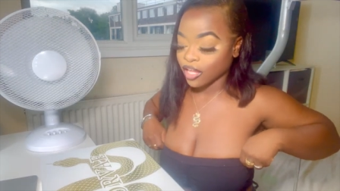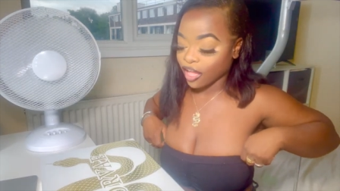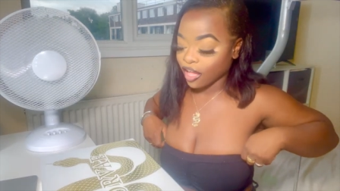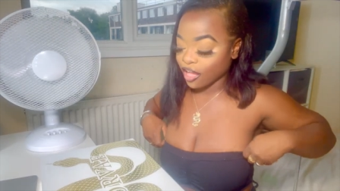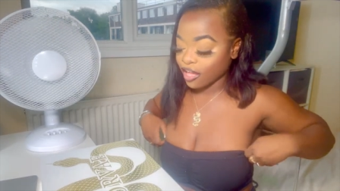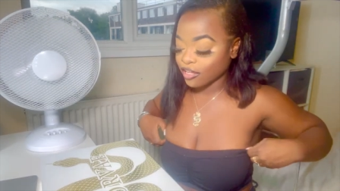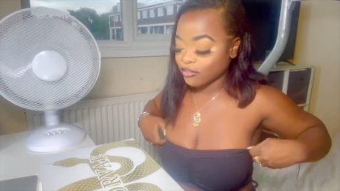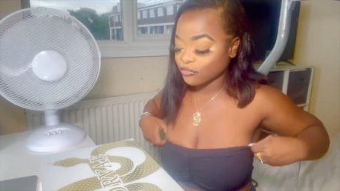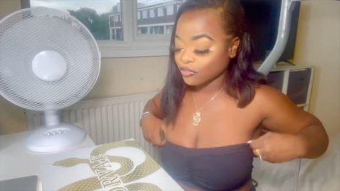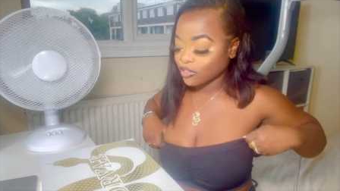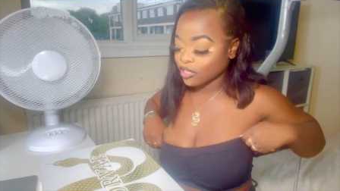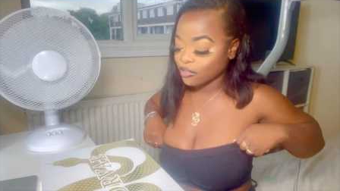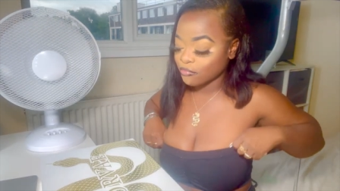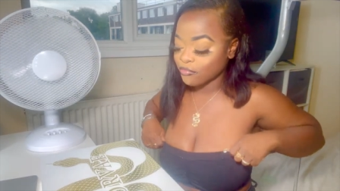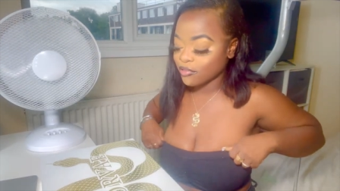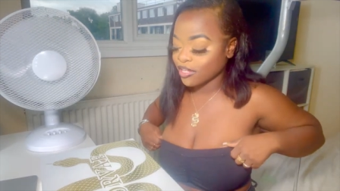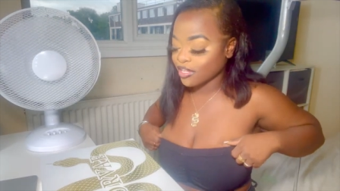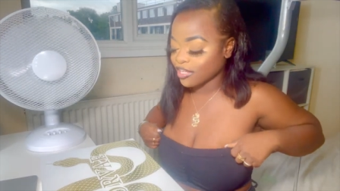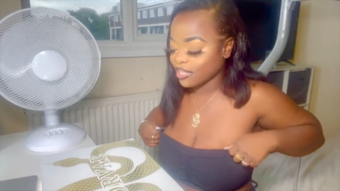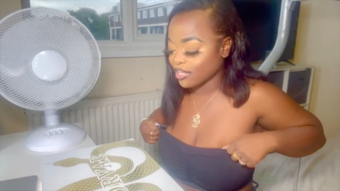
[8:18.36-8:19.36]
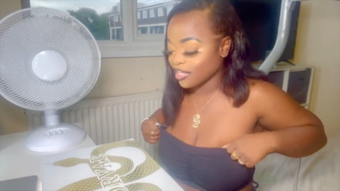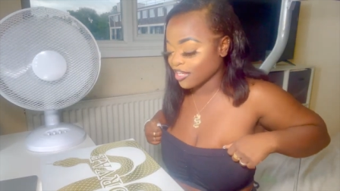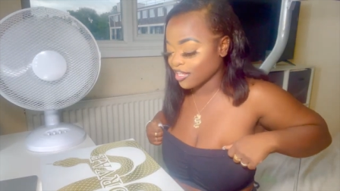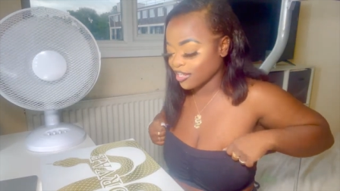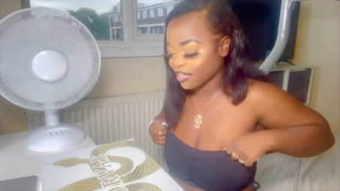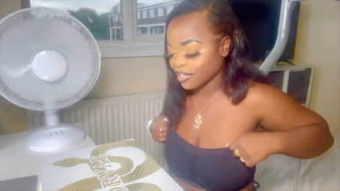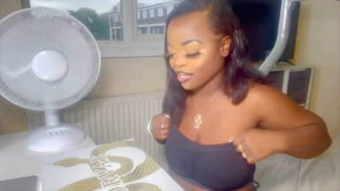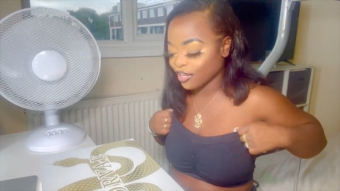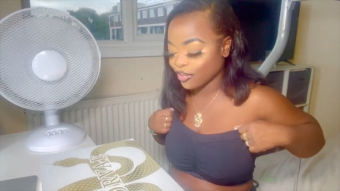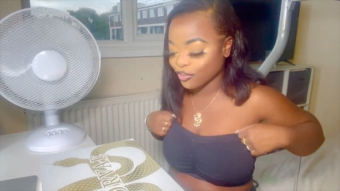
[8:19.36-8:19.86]
I'm trying to make it in
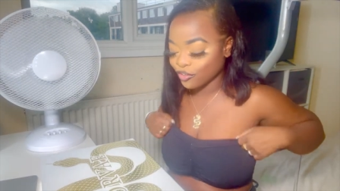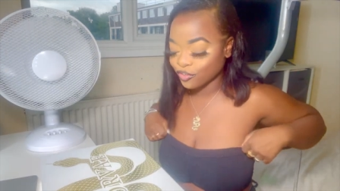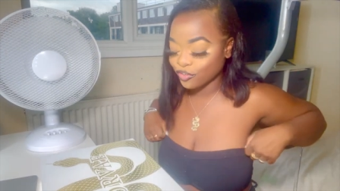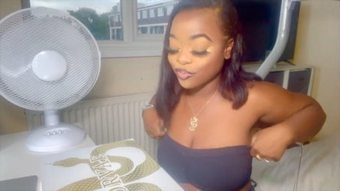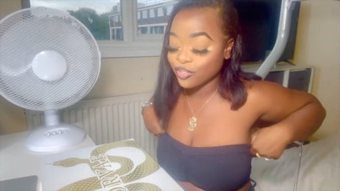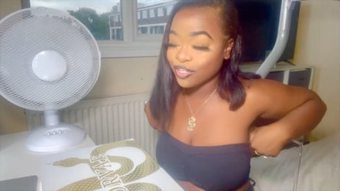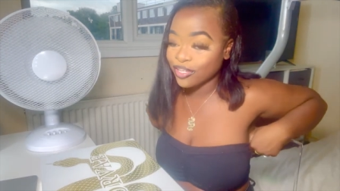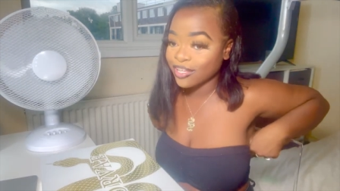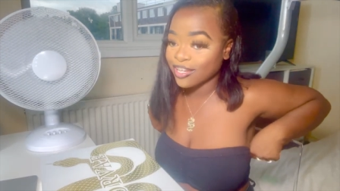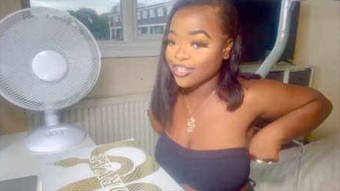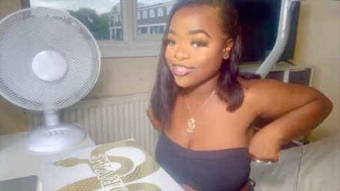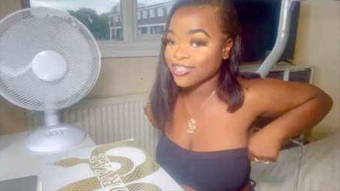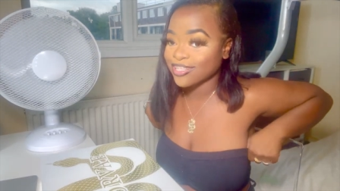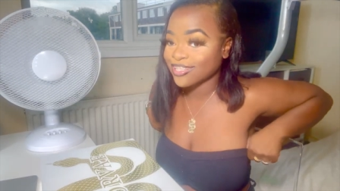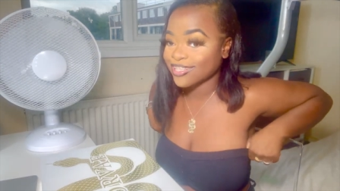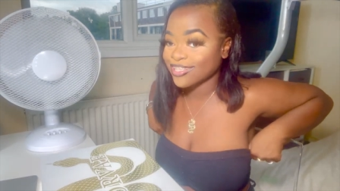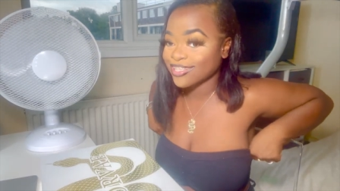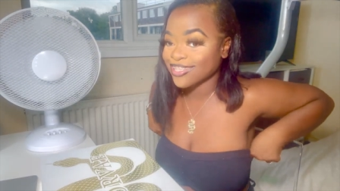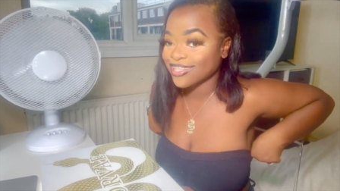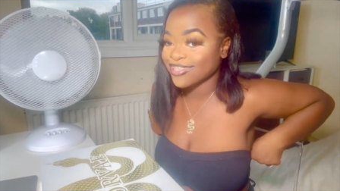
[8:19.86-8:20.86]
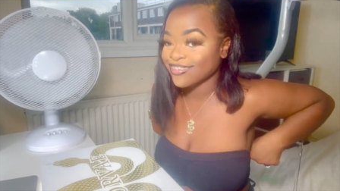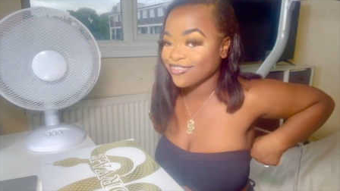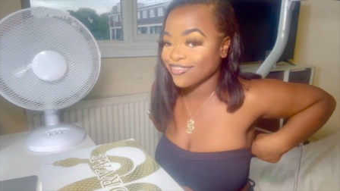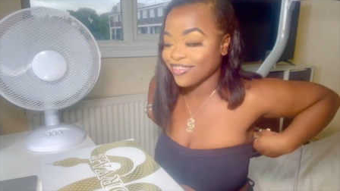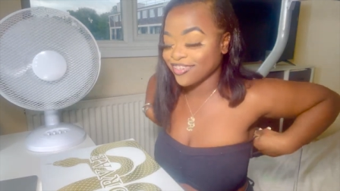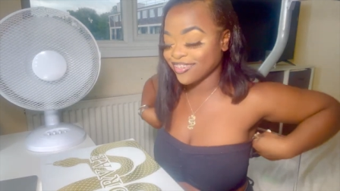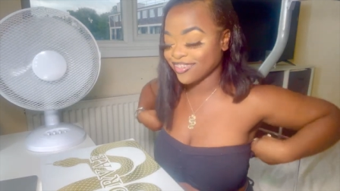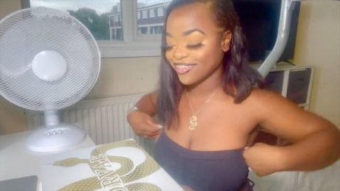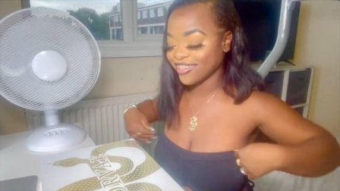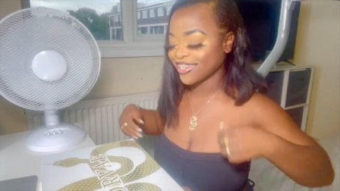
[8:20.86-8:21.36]
an angle where you guys can see
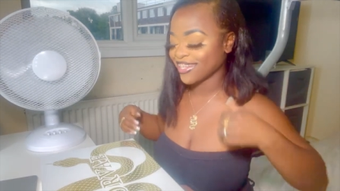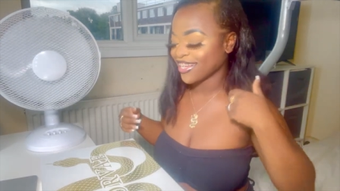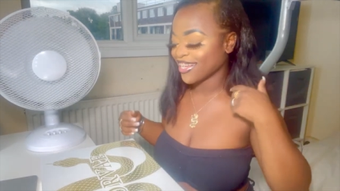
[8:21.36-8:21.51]
more.